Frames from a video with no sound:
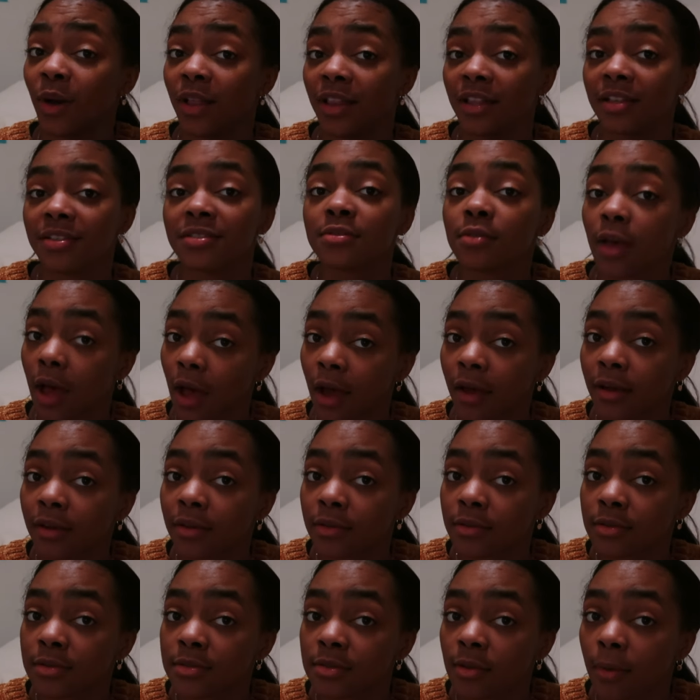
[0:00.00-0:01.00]
well as
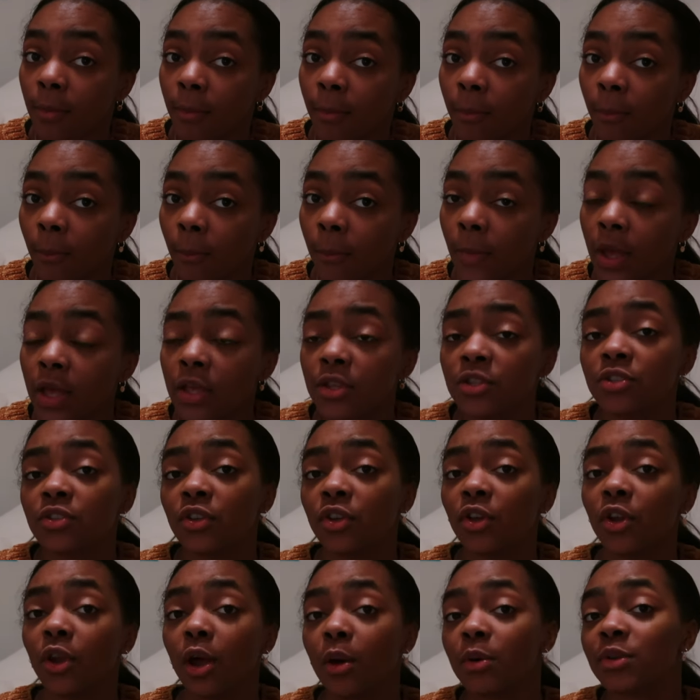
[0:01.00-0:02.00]
socks.
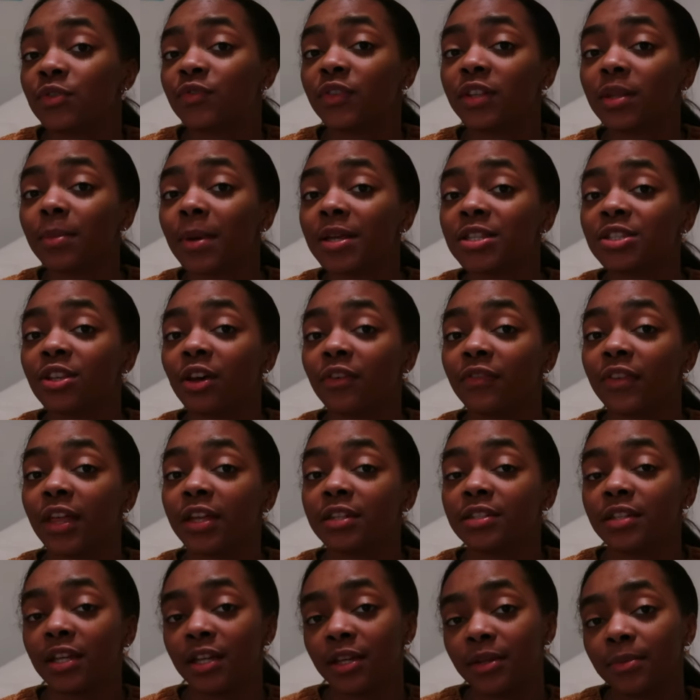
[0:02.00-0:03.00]
So, you know, I was feeling myself
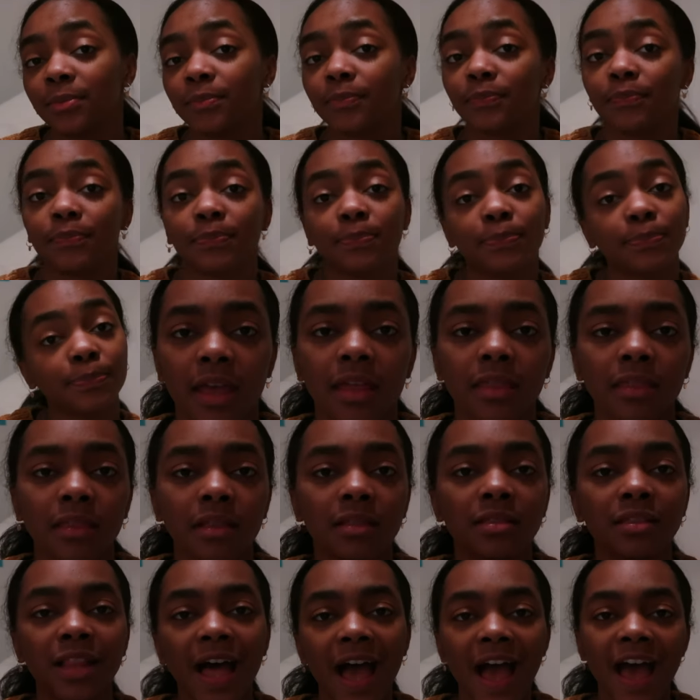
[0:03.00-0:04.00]
that day. And
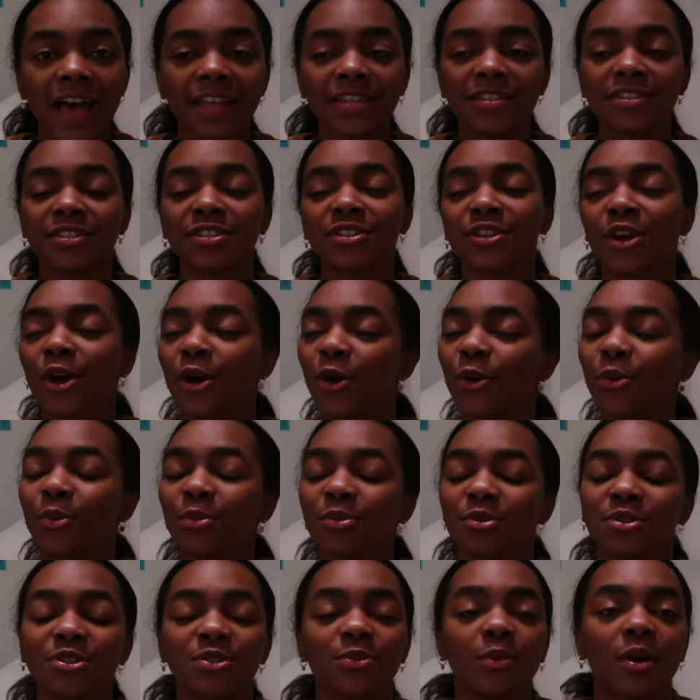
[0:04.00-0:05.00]
the last
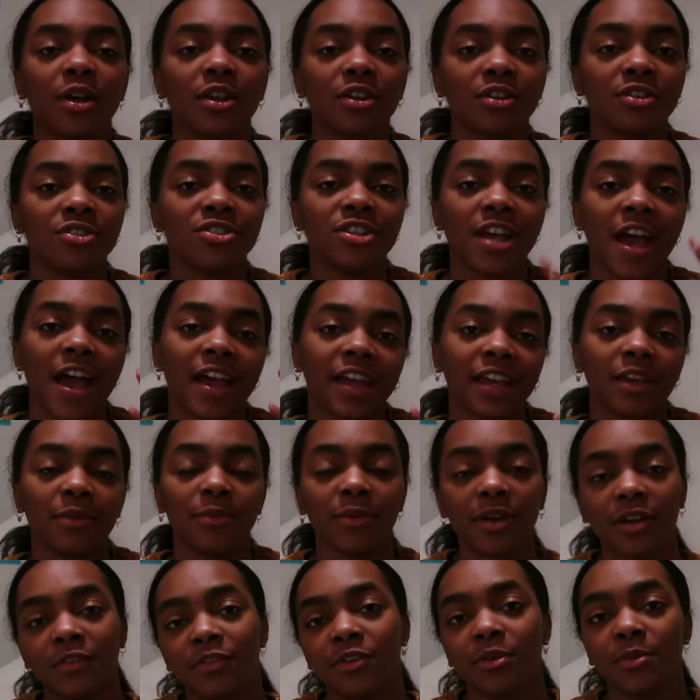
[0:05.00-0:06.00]
coat, sweater, jacket,
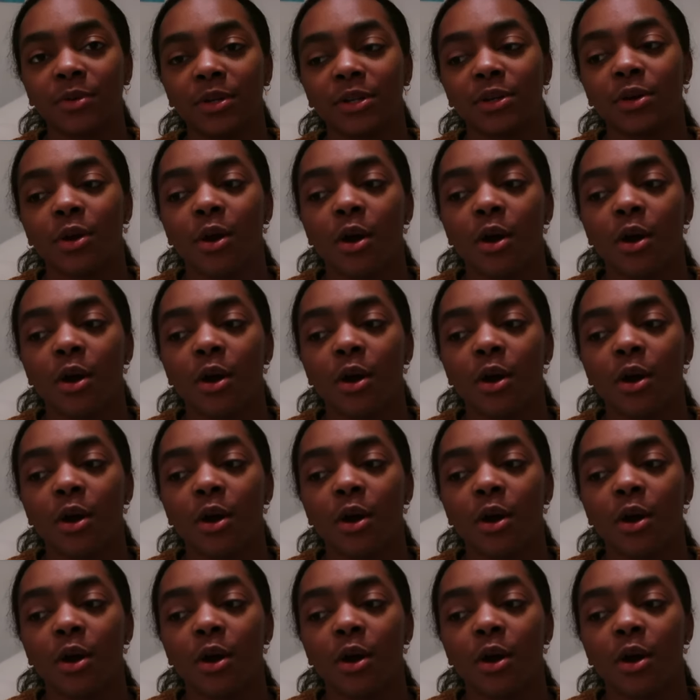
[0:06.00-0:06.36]
whatever you want to